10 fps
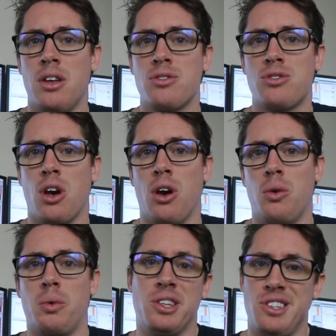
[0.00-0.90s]

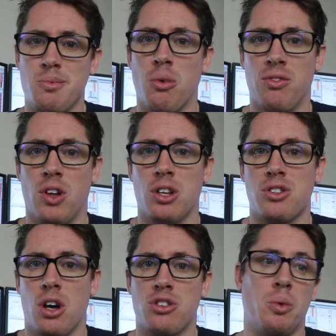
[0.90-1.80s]
So when it is more
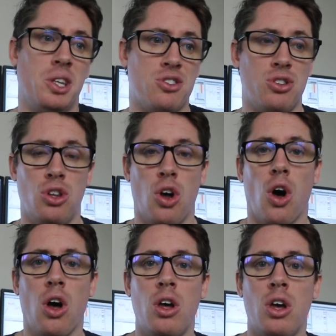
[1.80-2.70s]
volatile to when it's
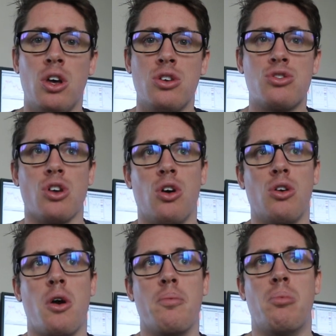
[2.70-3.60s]
not.
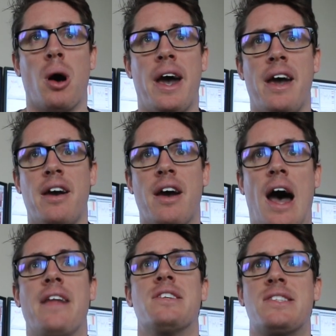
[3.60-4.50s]
So by
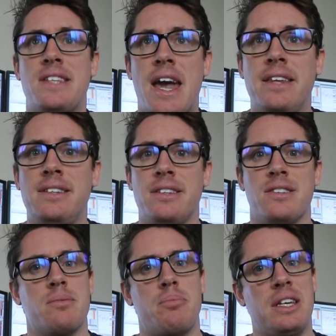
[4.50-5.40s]
understanding
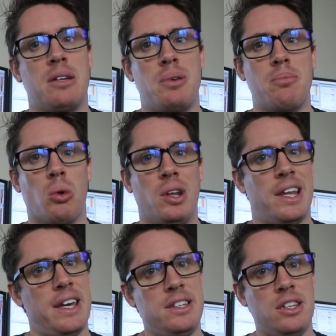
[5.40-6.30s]
this and being a bit more
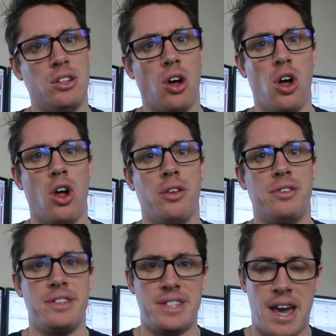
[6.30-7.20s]
lenient on
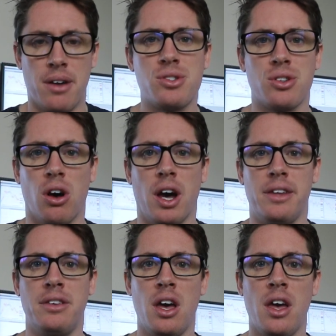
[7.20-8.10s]
the
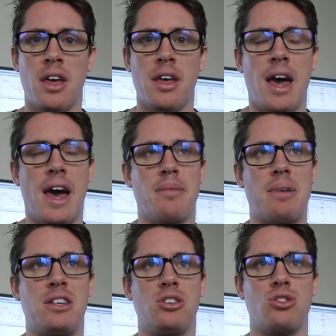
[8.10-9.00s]
downside and
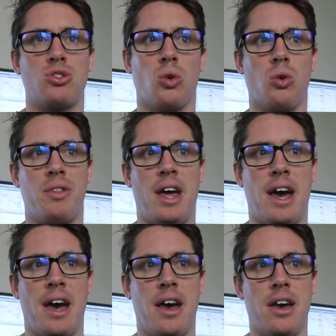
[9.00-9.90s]
making sure
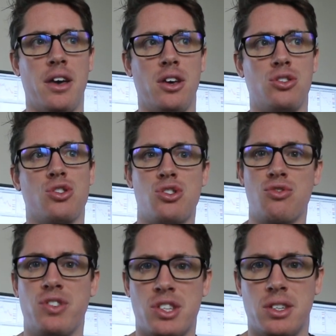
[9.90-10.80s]
that you're
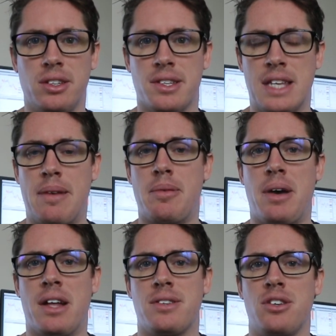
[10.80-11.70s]
still risking the same
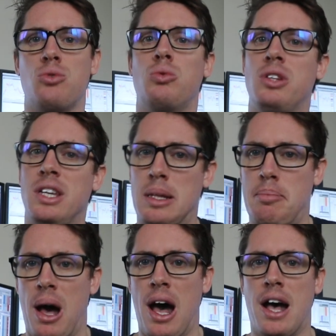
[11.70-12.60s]
amounts that you would in the
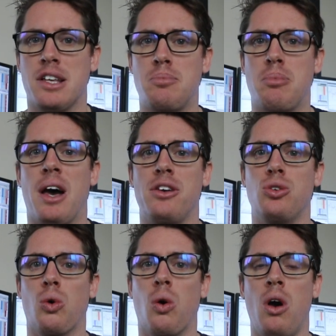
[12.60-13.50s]
past, but
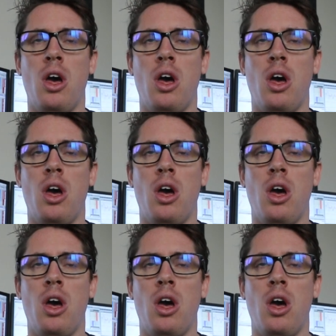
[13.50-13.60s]
you're